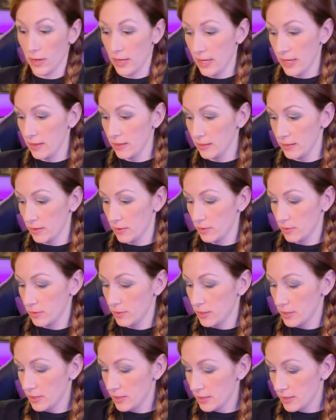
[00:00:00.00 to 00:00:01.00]
hello.
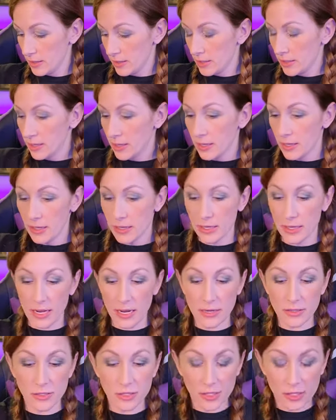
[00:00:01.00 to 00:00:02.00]
It
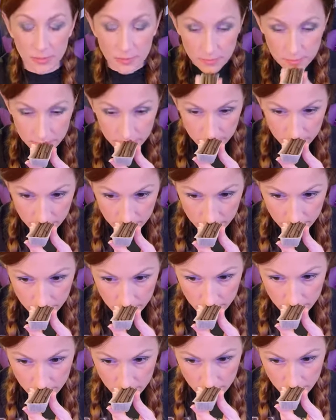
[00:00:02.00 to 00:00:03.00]
actually,
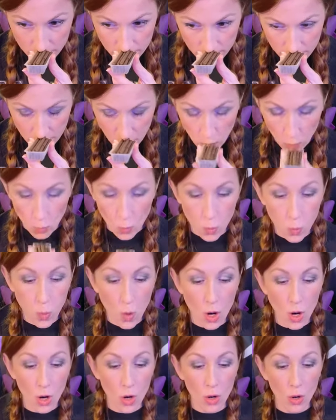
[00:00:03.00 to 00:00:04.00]

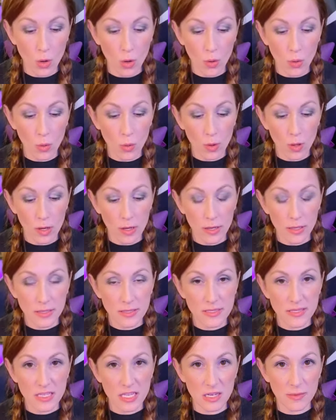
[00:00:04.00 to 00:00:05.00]
whoa.
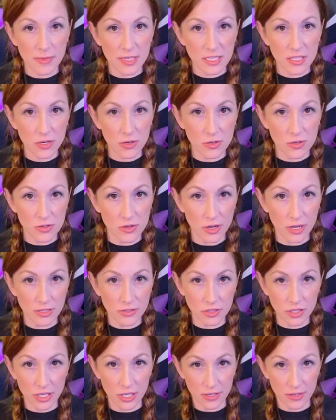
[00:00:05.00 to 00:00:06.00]
Cinnamon Toast
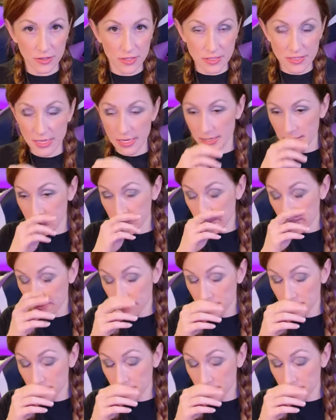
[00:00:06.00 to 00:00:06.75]
Crunch here in the States